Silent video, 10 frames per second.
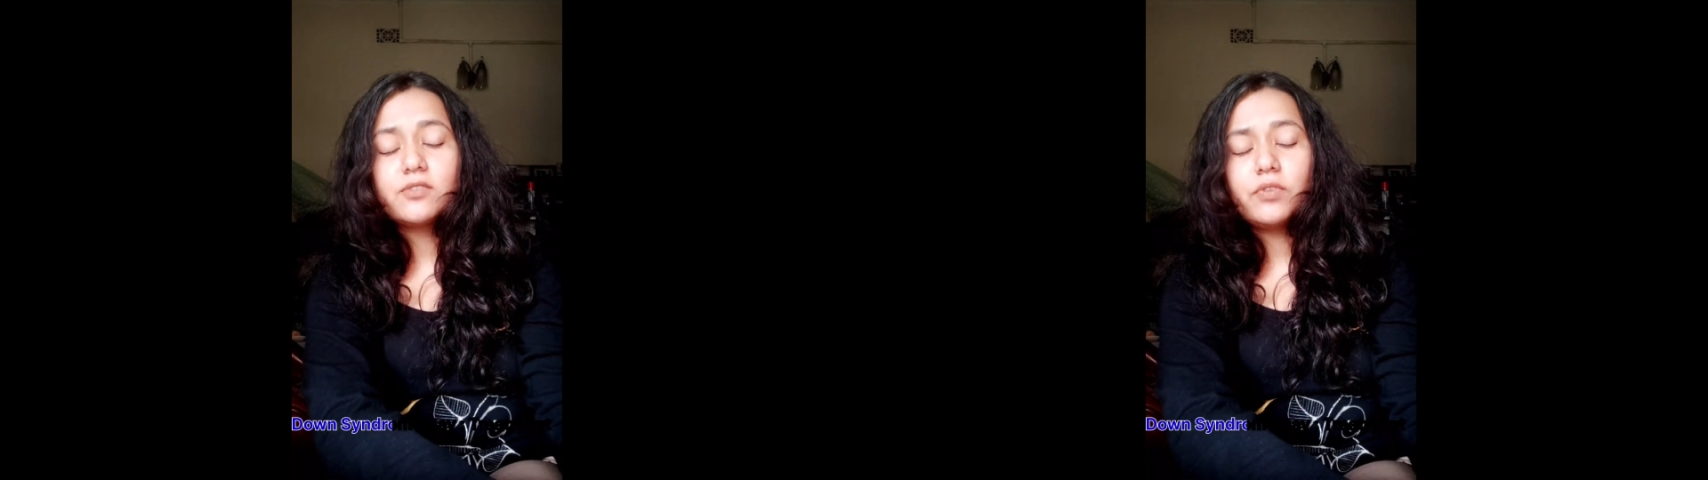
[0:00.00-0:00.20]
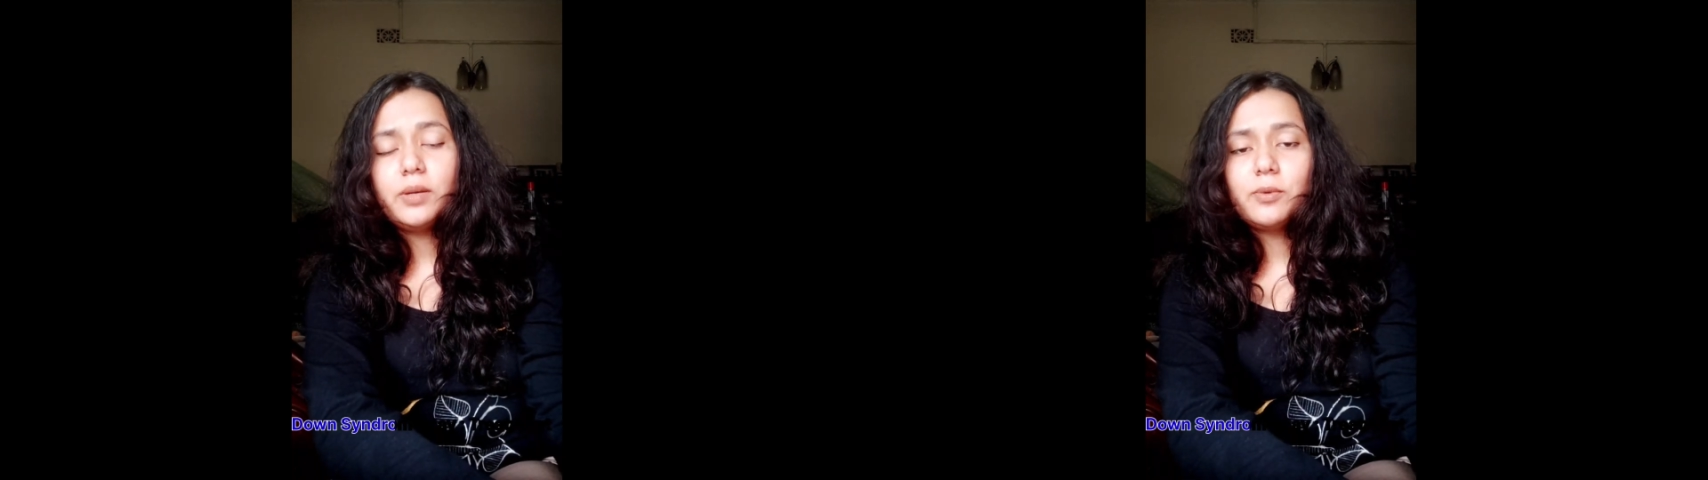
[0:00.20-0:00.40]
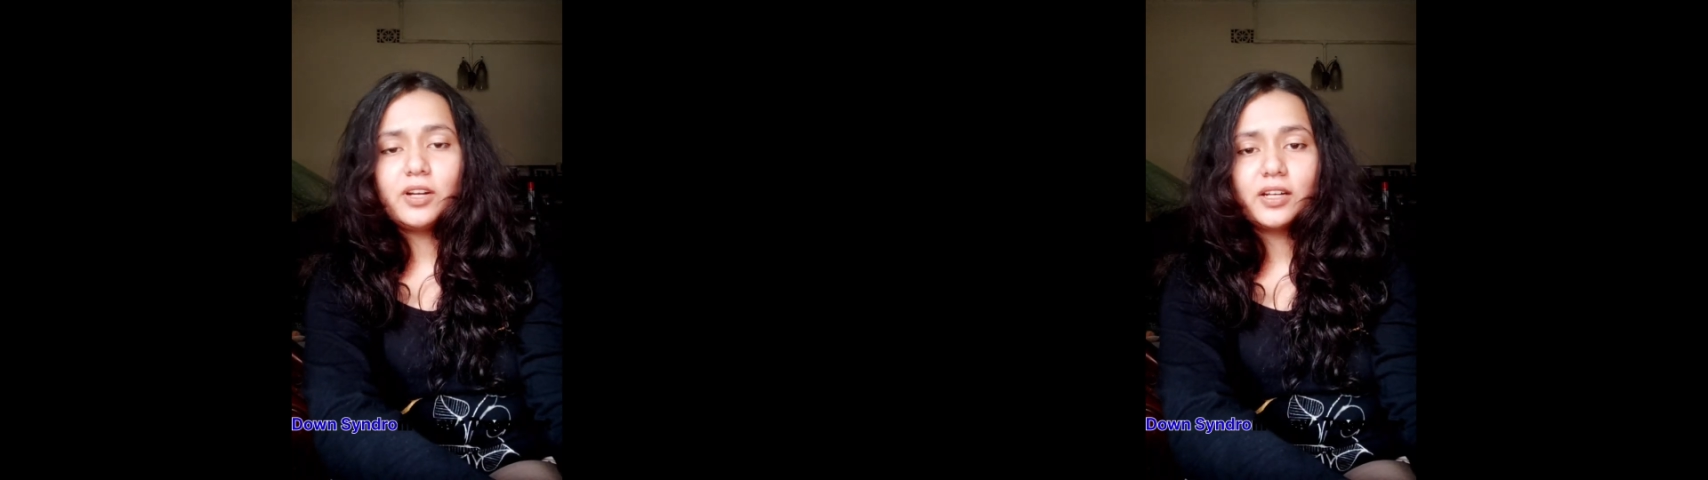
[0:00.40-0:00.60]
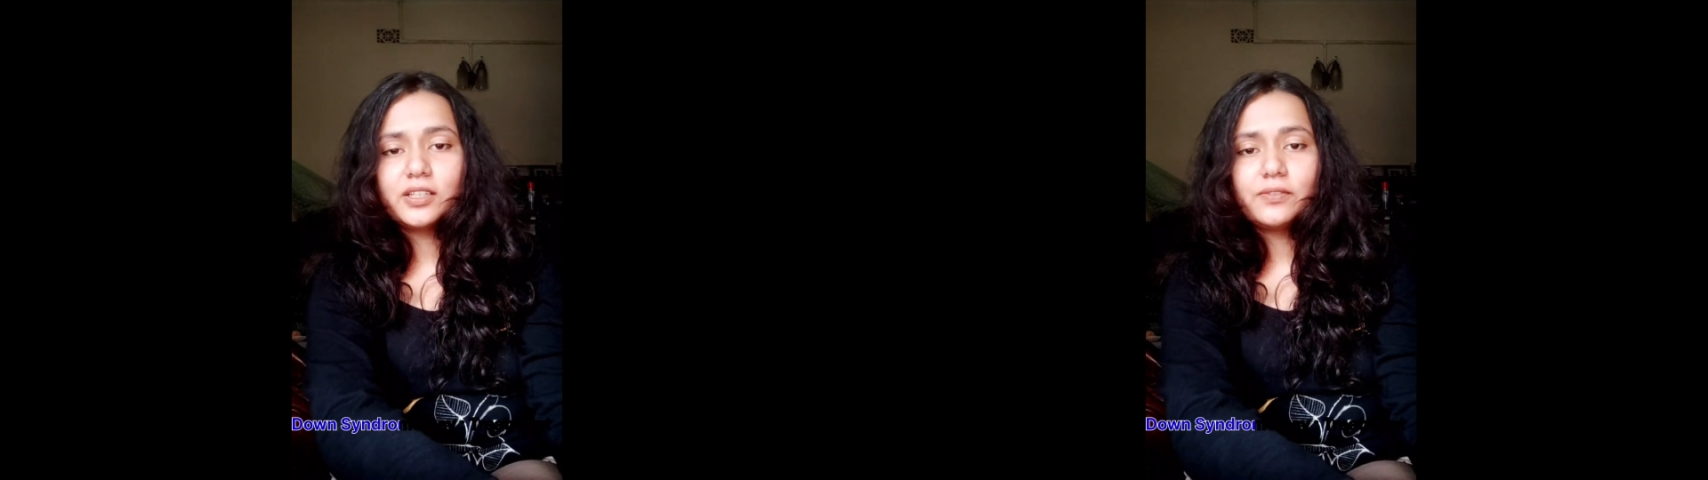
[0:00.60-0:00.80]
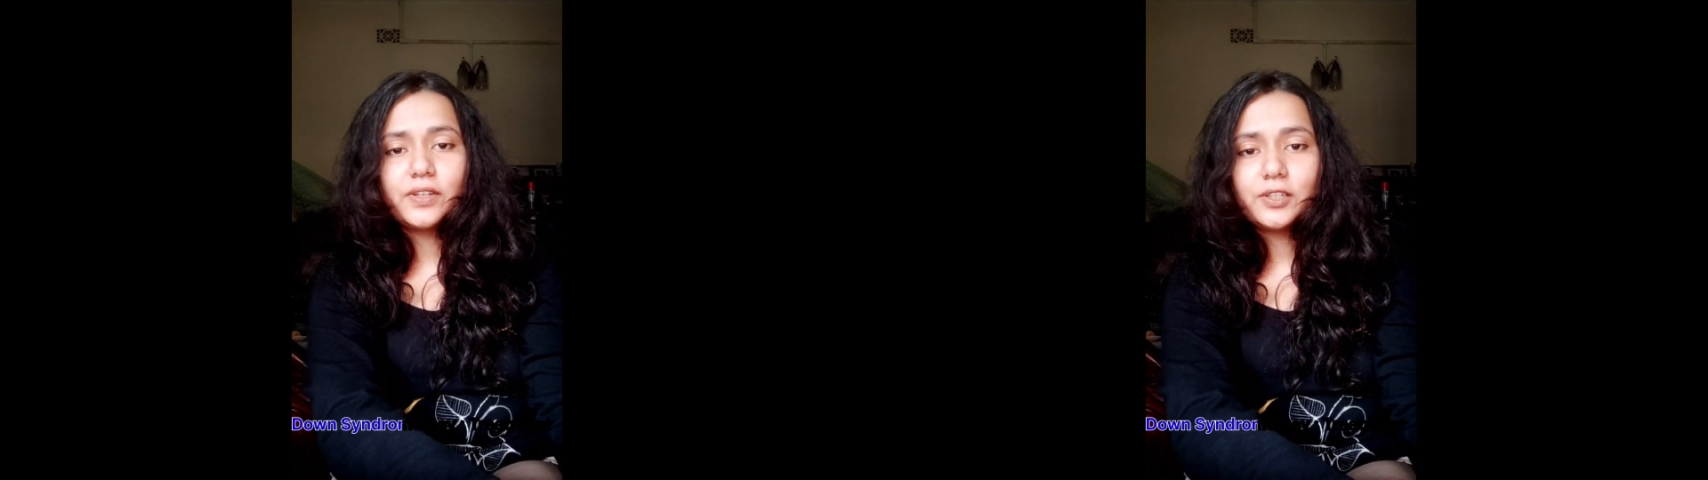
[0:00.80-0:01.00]
well
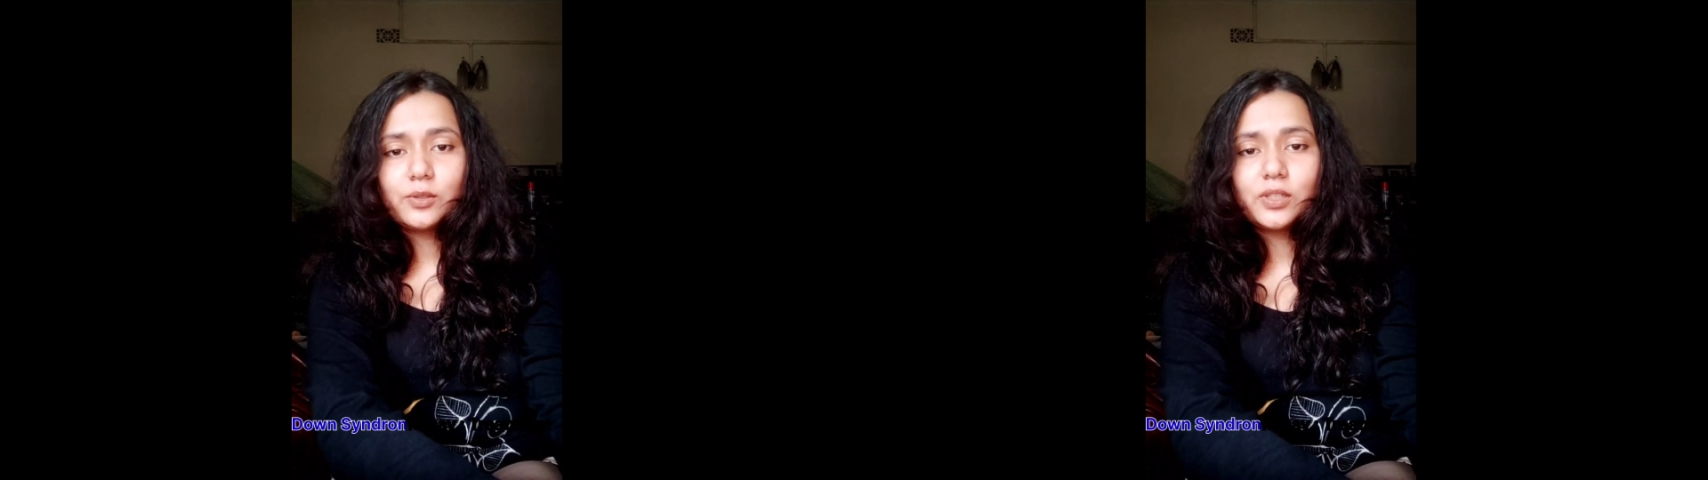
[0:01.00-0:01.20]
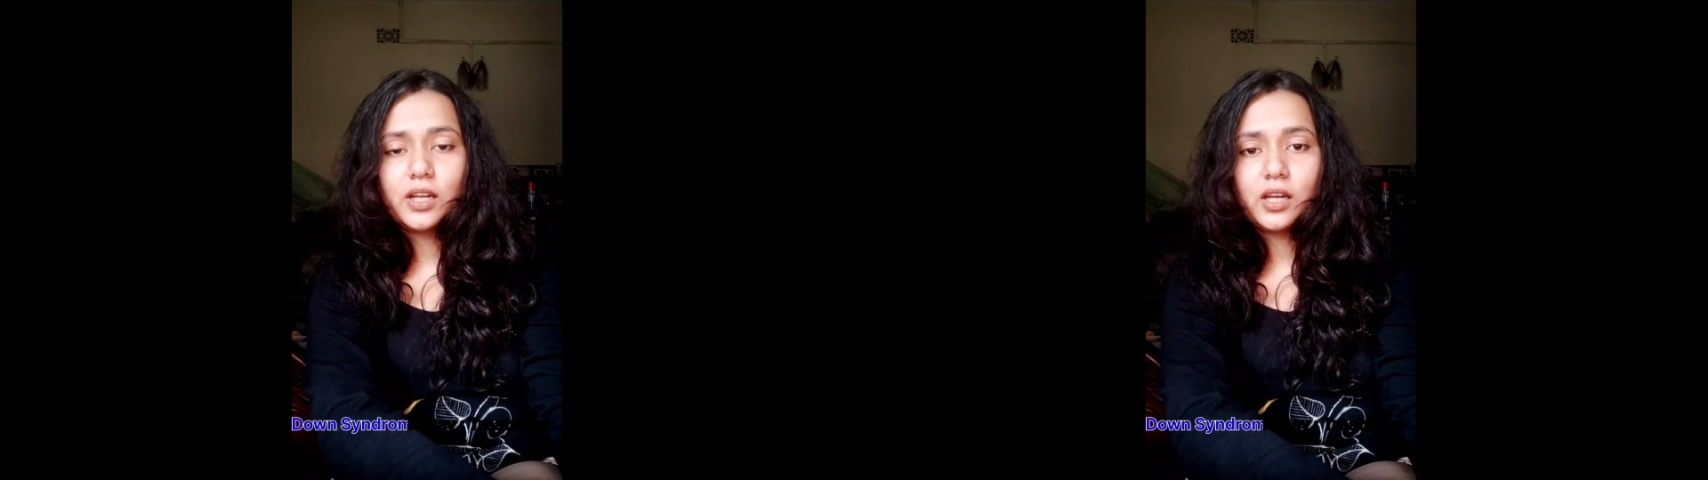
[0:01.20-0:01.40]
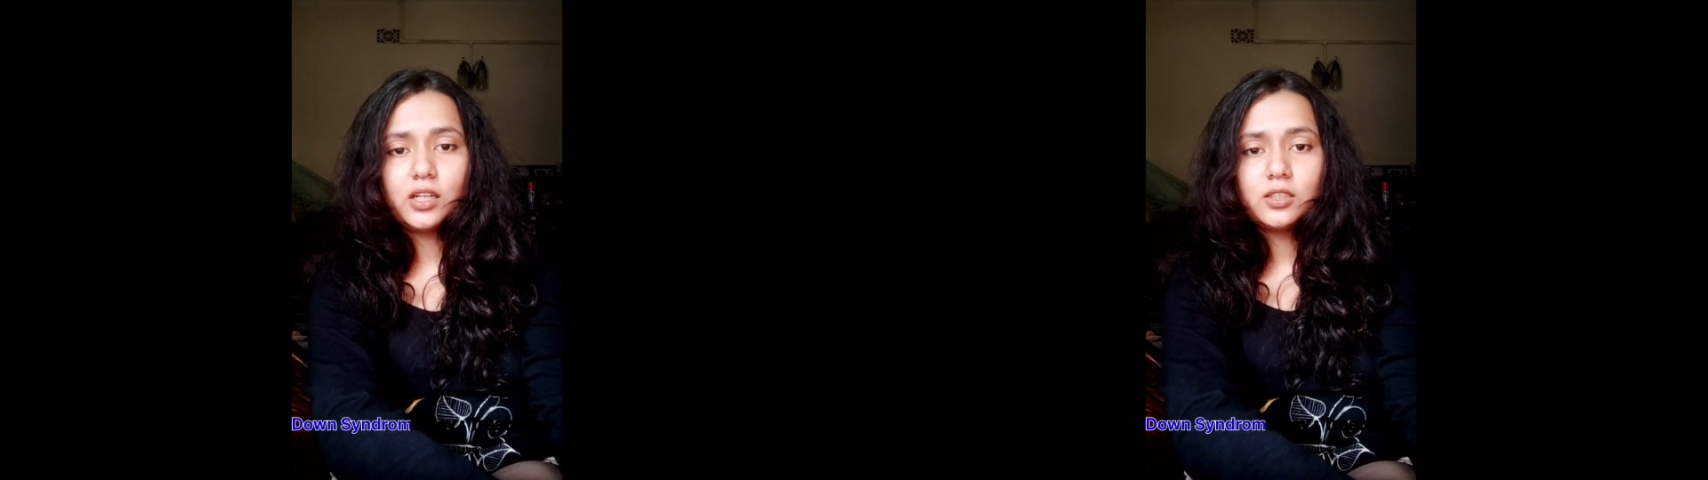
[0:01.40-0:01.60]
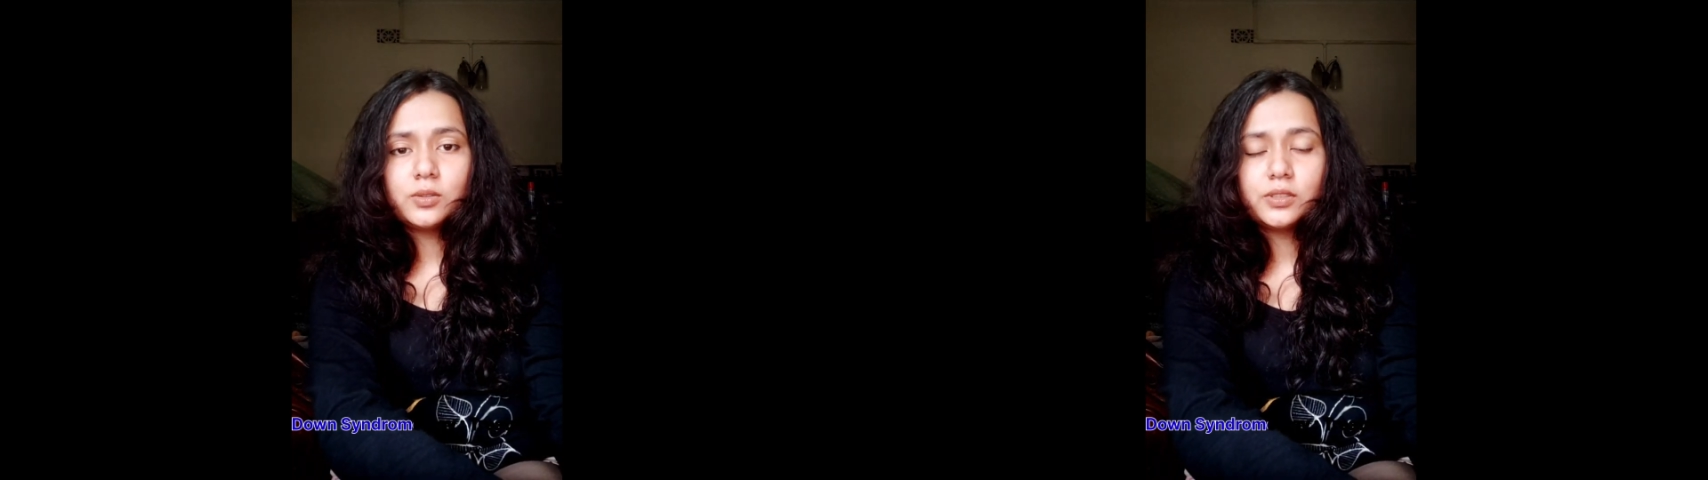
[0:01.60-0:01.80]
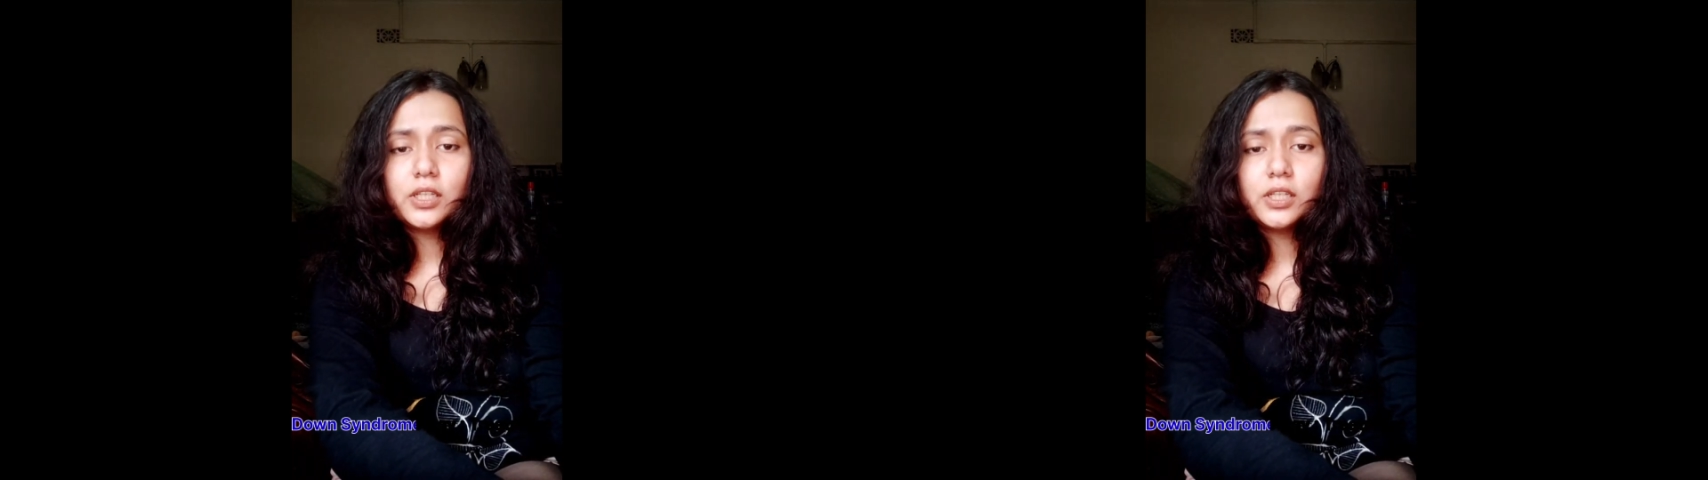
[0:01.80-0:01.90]
productive into their adulthood.